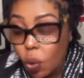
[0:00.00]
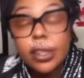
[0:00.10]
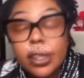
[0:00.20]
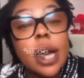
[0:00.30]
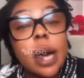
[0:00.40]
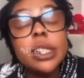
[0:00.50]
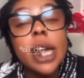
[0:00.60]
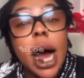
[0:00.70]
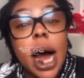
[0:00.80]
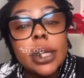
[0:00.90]
Once
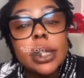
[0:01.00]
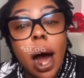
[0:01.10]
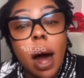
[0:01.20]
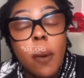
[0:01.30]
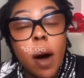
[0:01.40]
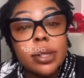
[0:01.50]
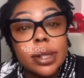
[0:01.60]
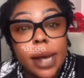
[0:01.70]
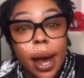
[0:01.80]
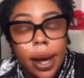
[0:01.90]
you had that
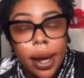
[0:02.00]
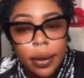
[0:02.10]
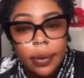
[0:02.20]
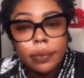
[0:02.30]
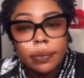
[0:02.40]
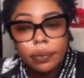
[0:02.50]
bonte,